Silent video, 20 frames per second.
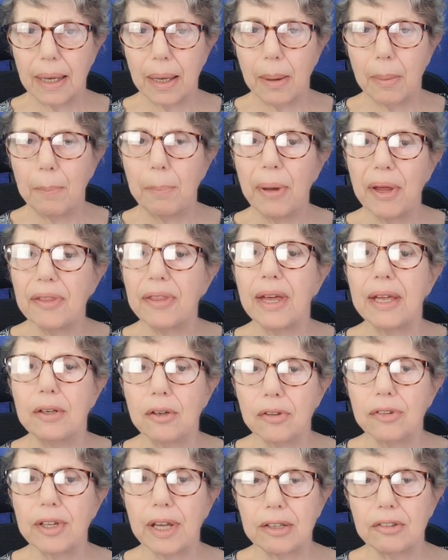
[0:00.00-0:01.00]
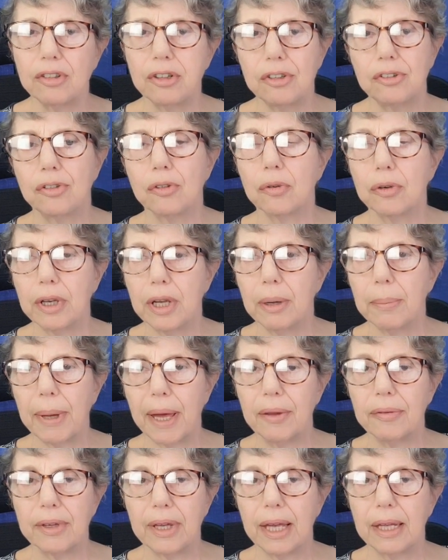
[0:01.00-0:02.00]
But they're not actually talking
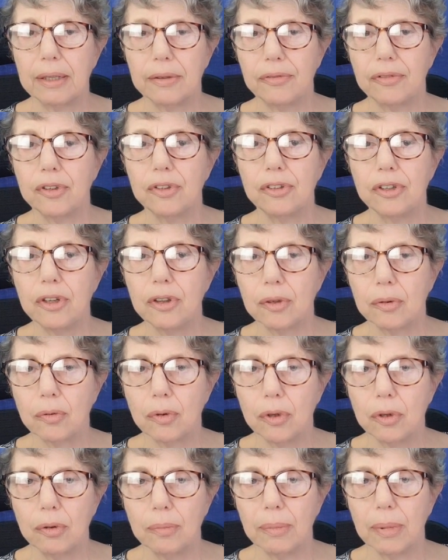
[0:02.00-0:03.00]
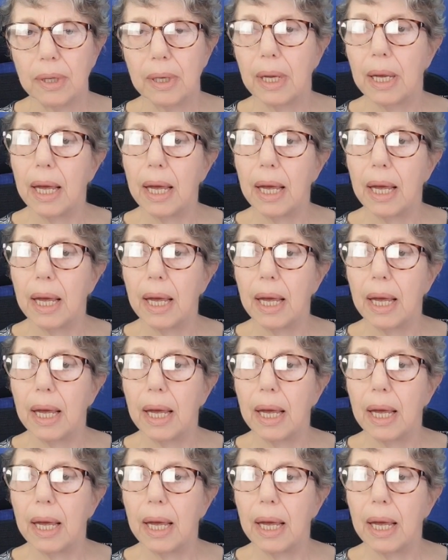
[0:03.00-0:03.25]
about the elephant in the room.